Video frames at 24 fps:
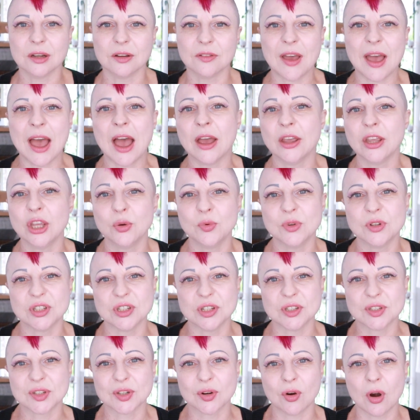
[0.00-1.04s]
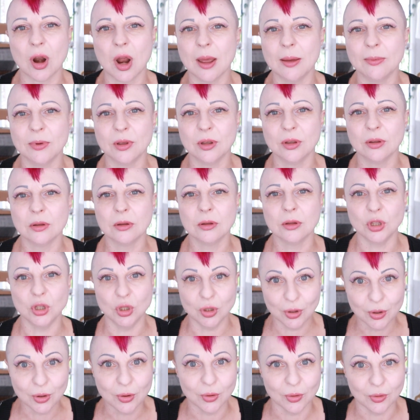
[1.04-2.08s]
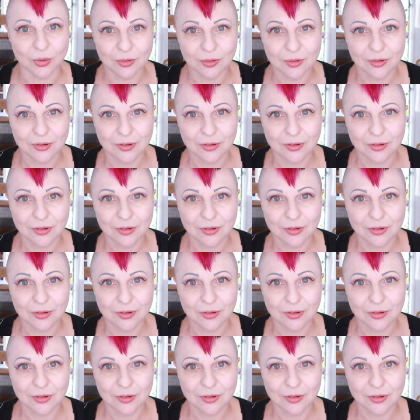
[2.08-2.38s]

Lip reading: of how you would describe you.